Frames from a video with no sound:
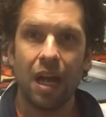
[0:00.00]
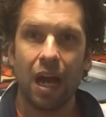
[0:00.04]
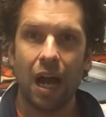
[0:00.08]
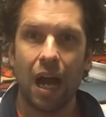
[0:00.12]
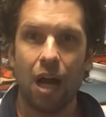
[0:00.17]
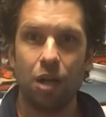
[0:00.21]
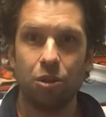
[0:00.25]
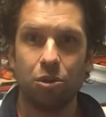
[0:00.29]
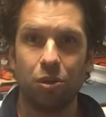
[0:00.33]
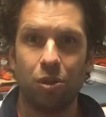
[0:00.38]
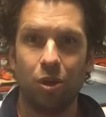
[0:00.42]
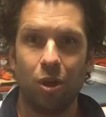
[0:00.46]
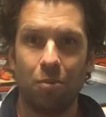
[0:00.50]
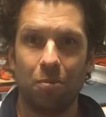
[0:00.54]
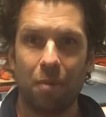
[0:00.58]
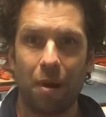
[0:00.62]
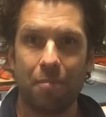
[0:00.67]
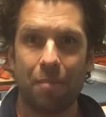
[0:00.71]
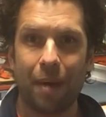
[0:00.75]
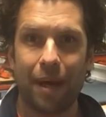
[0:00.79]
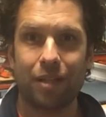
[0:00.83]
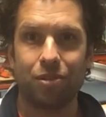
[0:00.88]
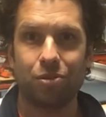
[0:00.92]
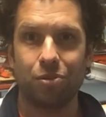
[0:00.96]
How to low
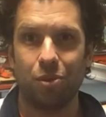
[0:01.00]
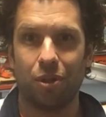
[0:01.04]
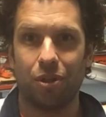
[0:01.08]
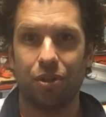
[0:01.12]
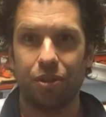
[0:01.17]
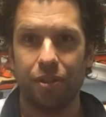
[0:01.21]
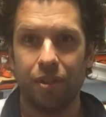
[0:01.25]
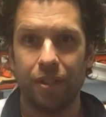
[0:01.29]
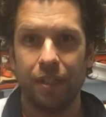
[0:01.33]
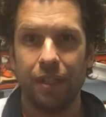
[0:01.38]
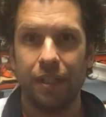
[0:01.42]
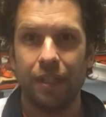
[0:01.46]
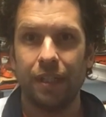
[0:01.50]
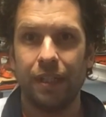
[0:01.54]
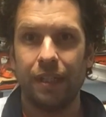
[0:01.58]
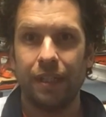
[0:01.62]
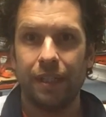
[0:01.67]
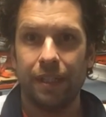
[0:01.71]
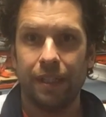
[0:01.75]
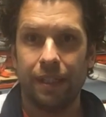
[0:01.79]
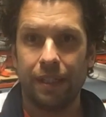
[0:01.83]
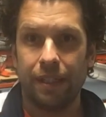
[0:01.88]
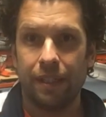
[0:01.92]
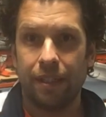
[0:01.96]
bar back squat.
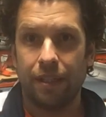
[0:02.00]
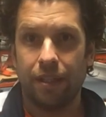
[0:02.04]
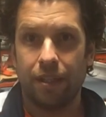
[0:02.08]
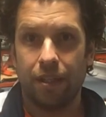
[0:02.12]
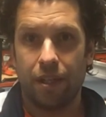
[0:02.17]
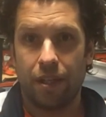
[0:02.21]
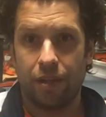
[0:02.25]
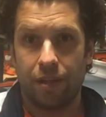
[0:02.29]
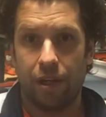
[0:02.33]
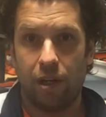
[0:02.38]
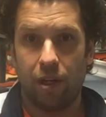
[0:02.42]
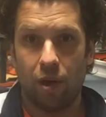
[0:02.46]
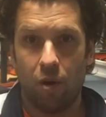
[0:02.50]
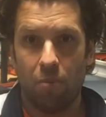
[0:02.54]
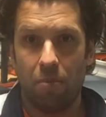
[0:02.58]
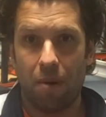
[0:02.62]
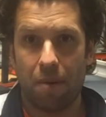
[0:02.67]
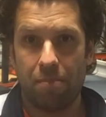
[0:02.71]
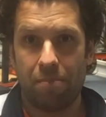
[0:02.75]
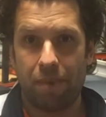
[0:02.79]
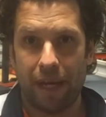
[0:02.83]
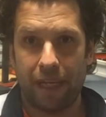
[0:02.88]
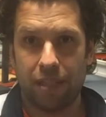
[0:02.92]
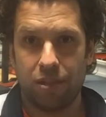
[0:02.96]
The low
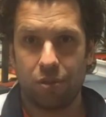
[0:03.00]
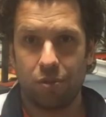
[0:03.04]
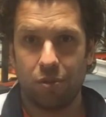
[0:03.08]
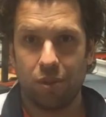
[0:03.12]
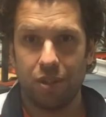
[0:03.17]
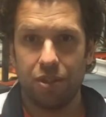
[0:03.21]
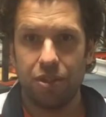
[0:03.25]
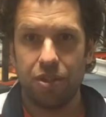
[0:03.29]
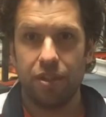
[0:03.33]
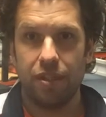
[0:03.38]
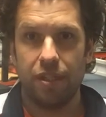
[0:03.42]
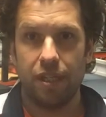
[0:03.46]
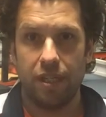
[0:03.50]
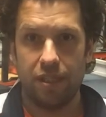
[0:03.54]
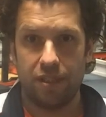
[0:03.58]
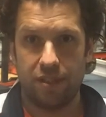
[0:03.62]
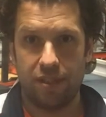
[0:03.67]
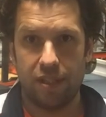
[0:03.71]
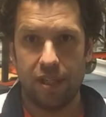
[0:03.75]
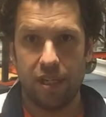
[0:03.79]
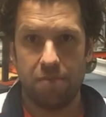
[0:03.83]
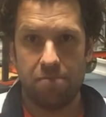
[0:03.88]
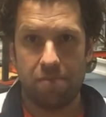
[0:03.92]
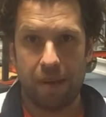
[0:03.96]
bar back squat is
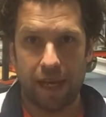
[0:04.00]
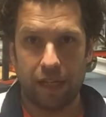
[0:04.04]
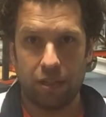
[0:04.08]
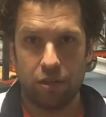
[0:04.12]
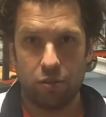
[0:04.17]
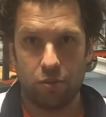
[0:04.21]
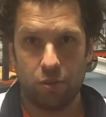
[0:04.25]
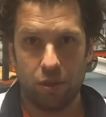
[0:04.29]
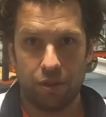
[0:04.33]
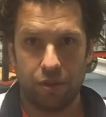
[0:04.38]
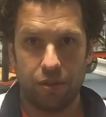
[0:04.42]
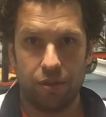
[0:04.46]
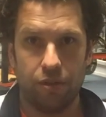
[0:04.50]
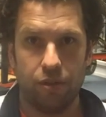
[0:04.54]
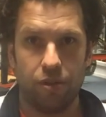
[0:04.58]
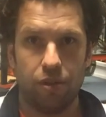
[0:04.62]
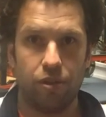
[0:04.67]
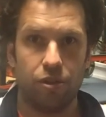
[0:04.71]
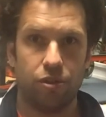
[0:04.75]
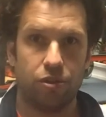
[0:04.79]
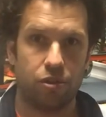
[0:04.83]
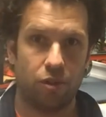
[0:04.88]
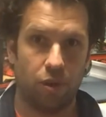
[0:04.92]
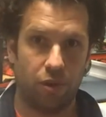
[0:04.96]
still a back squat.
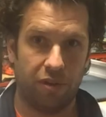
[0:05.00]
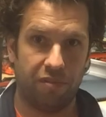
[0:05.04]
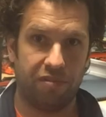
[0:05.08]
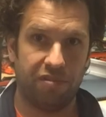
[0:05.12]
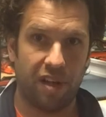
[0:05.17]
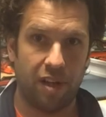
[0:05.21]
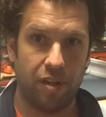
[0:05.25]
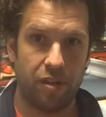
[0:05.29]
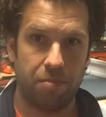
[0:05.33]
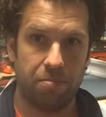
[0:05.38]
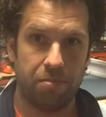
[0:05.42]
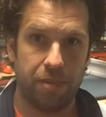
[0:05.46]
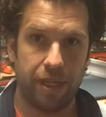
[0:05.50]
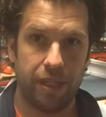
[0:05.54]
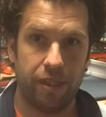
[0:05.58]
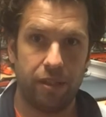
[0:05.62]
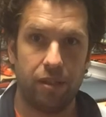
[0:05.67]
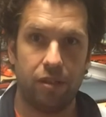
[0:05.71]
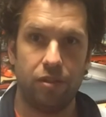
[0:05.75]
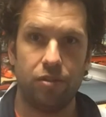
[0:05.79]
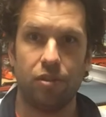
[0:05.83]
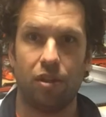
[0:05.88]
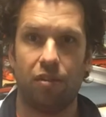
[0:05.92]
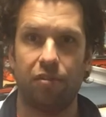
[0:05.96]
So the
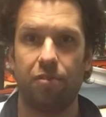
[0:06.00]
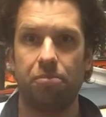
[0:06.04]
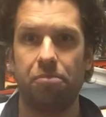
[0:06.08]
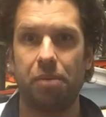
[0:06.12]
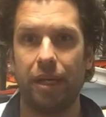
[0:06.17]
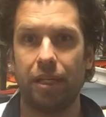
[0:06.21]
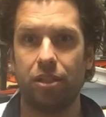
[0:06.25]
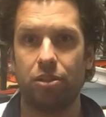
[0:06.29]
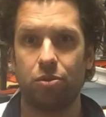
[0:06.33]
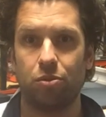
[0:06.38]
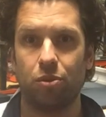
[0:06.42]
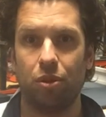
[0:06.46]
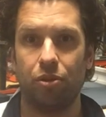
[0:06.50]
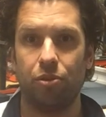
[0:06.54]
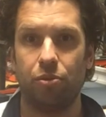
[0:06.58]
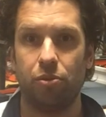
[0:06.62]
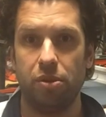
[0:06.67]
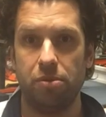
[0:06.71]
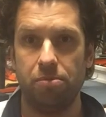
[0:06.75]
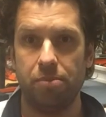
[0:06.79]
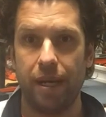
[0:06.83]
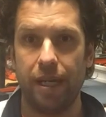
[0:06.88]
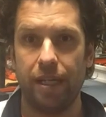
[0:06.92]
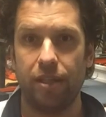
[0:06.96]
fundamentals of a back squat
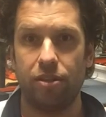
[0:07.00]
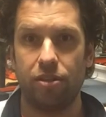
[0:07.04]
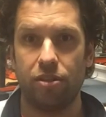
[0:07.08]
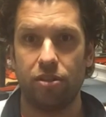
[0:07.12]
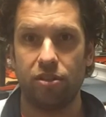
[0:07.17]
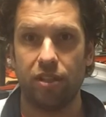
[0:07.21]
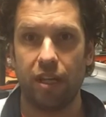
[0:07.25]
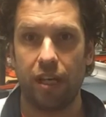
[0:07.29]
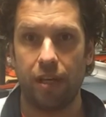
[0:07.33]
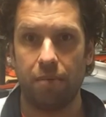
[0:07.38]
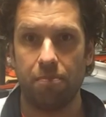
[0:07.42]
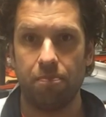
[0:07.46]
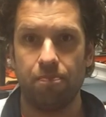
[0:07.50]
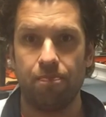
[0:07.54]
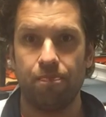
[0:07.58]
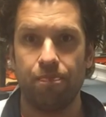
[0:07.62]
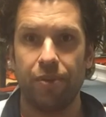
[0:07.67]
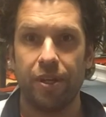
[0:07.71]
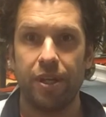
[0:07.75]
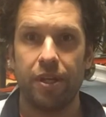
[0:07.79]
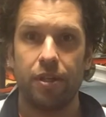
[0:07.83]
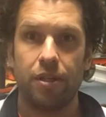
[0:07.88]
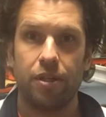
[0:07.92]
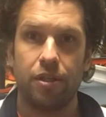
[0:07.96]
remain the same.
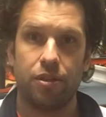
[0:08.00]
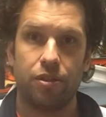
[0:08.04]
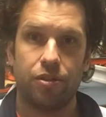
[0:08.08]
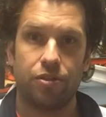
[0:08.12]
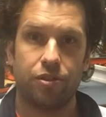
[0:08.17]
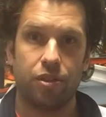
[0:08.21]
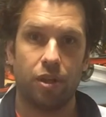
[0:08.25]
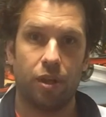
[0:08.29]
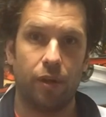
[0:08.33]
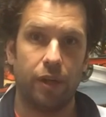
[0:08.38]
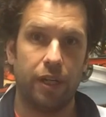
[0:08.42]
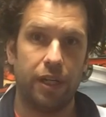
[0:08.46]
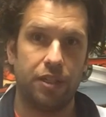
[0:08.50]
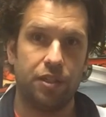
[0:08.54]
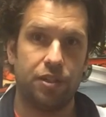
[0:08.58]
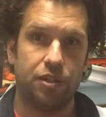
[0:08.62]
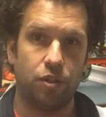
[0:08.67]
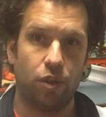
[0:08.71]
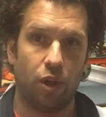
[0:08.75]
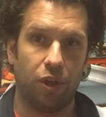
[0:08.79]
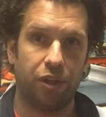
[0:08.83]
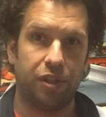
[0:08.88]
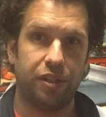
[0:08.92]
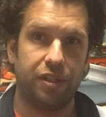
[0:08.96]
So it's
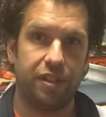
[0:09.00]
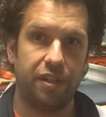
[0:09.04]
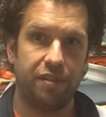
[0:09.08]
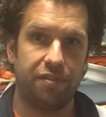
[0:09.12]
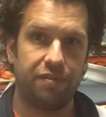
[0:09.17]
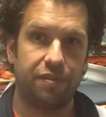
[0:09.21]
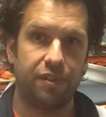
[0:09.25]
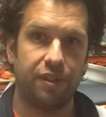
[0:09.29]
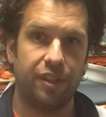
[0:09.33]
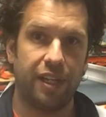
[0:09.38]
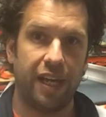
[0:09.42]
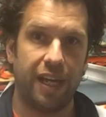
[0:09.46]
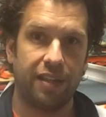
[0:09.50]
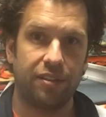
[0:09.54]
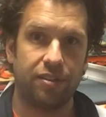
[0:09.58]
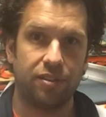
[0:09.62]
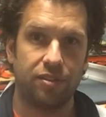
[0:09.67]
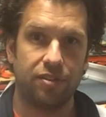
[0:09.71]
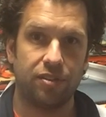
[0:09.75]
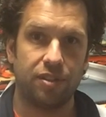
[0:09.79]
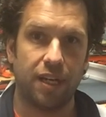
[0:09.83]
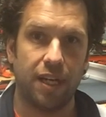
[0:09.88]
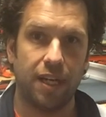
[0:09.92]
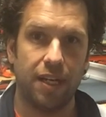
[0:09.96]
not a different
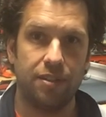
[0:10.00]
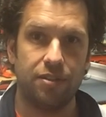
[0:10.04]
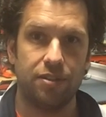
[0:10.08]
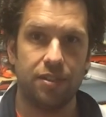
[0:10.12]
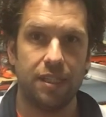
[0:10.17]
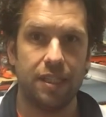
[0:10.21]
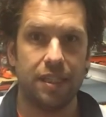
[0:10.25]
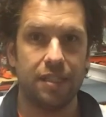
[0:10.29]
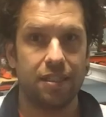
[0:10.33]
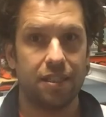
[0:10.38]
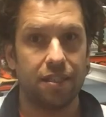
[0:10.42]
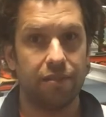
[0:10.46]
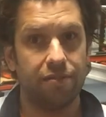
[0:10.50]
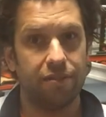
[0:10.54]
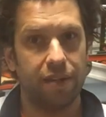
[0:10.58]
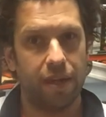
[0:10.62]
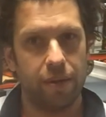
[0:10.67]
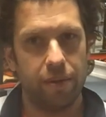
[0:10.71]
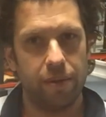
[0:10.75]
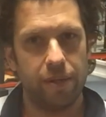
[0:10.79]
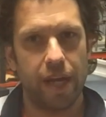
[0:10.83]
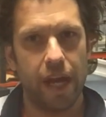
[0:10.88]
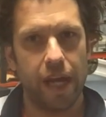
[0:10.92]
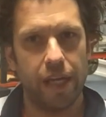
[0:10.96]
exercise, it's a
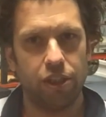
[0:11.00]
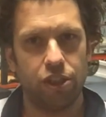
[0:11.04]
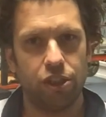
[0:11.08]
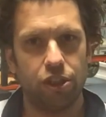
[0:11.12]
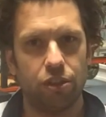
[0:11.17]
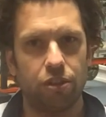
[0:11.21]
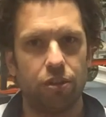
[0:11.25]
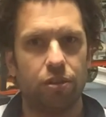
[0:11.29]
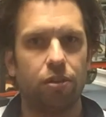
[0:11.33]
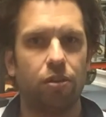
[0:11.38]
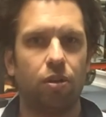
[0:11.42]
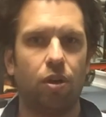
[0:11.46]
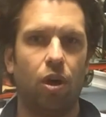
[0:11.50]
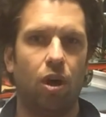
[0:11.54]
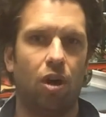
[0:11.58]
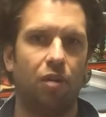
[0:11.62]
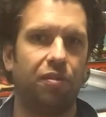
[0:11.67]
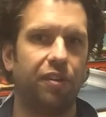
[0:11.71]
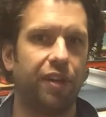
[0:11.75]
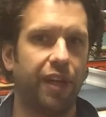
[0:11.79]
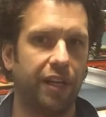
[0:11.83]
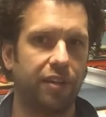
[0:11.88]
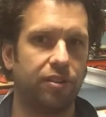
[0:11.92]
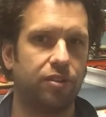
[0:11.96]
variation
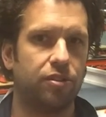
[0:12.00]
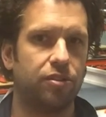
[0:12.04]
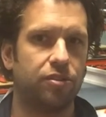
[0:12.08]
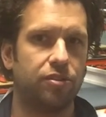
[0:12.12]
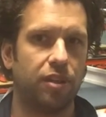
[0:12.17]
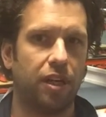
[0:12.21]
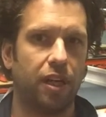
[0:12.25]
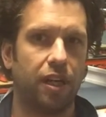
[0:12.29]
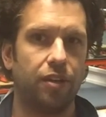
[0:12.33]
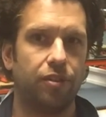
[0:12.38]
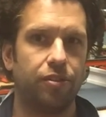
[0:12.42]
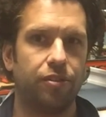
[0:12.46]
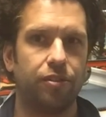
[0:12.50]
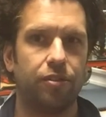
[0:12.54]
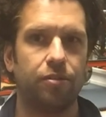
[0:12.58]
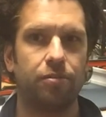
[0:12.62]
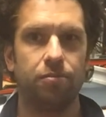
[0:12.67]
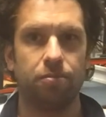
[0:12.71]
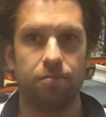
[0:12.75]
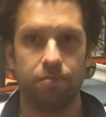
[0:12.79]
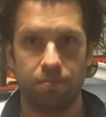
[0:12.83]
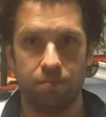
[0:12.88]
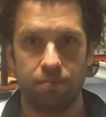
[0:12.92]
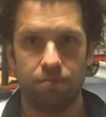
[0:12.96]
of an exercise,
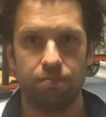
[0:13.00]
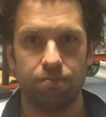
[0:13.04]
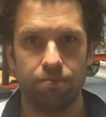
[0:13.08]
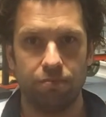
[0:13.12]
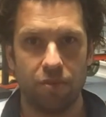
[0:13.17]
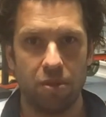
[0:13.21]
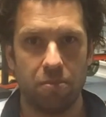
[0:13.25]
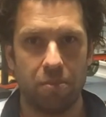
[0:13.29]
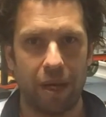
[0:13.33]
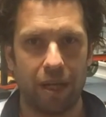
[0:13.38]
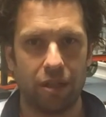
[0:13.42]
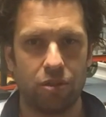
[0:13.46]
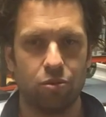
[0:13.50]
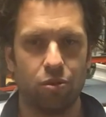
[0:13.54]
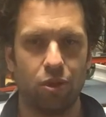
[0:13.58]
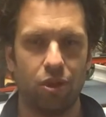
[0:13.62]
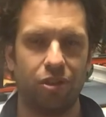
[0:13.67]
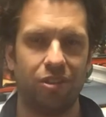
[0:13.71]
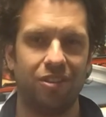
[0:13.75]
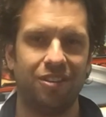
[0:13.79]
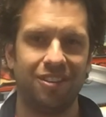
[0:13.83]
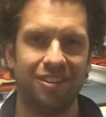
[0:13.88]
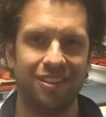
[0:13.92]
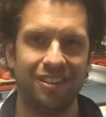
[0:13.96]
the back squat.